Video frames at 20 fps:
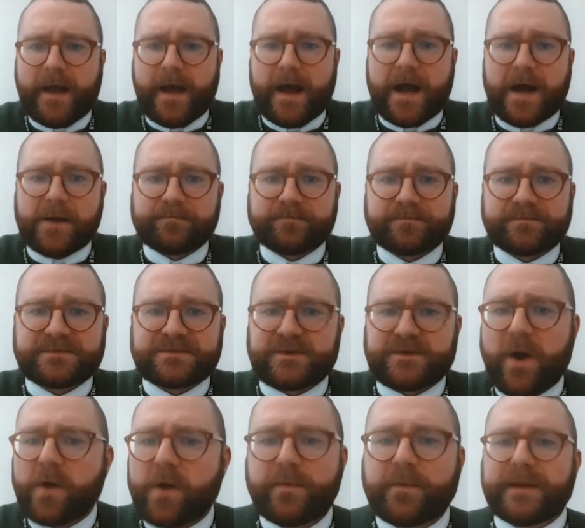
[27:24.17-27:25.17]
So
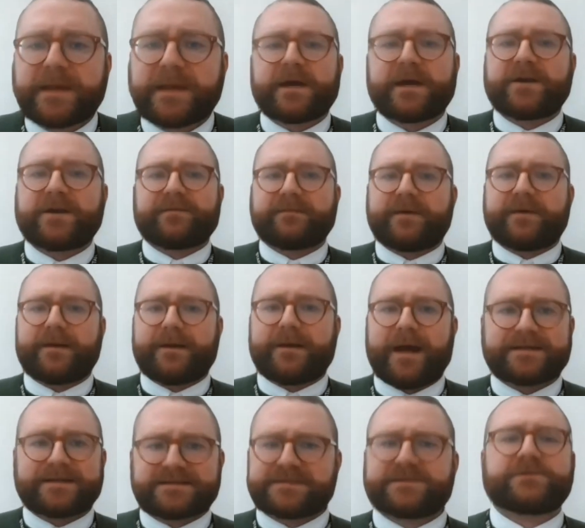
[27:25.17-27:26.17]
I'm hoping we can kind of
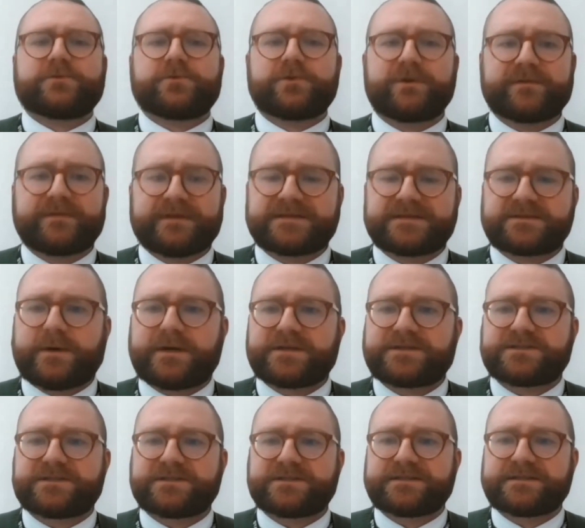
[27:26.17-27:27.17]
answer all of these
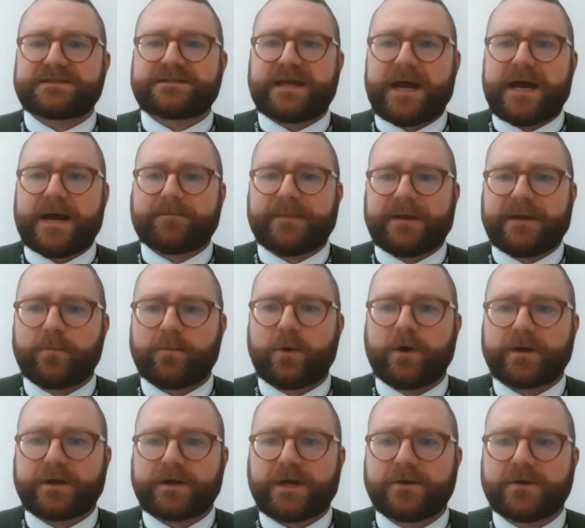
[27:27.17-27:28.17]
questions in
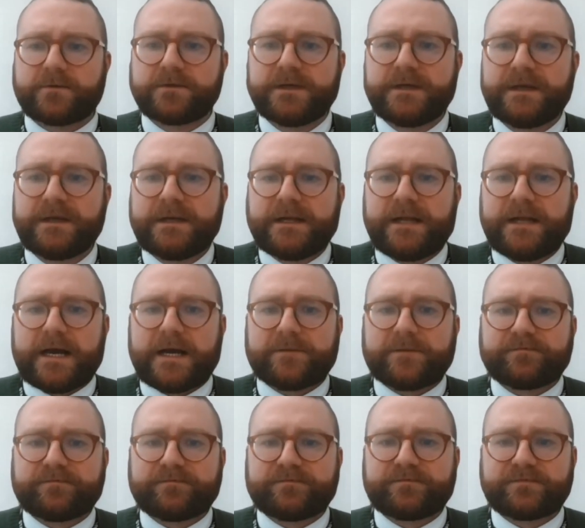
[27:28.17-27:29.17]
one go.
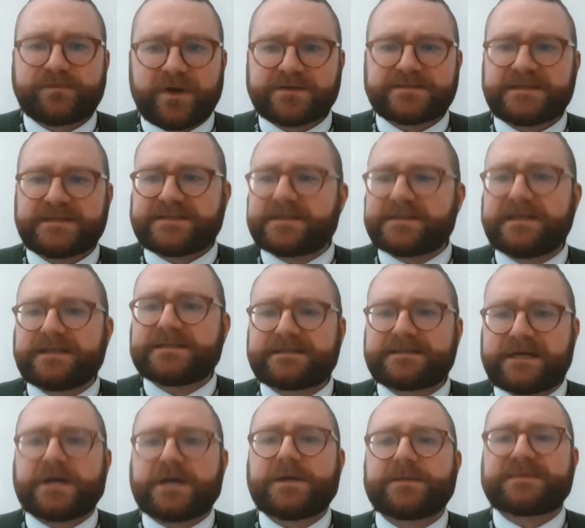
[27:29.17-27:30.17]
Rosie, do
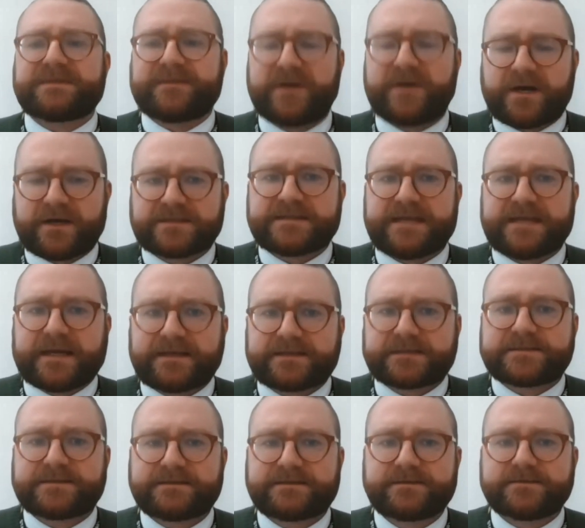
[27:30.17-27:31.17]
these types of
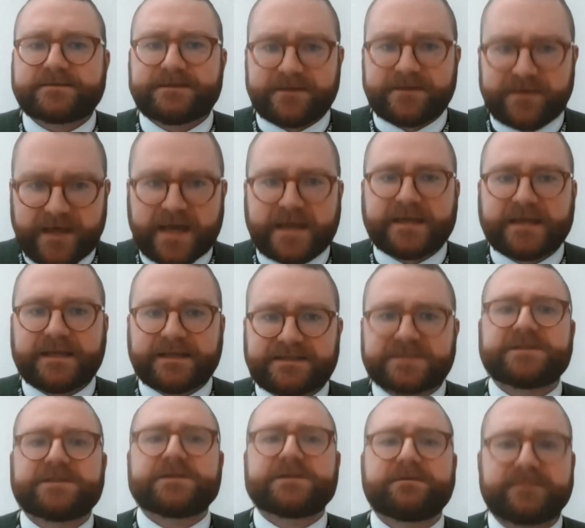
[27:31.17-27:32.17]
architects, do they need
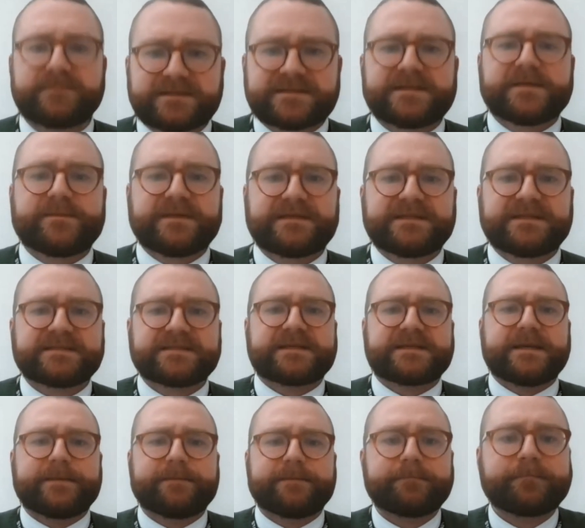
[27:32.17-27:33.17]
to do the CPD
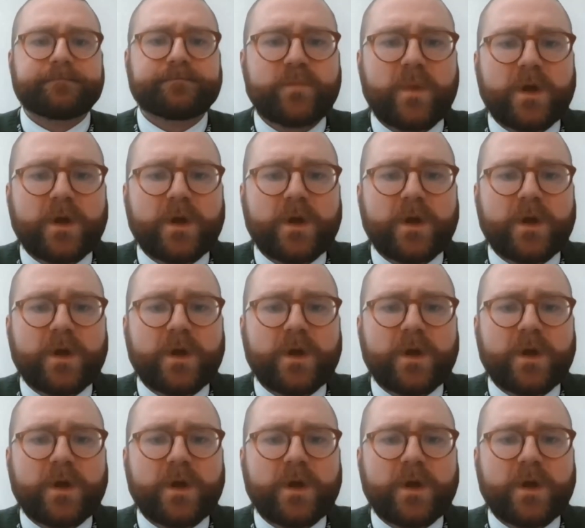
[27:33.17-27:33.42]
scheme?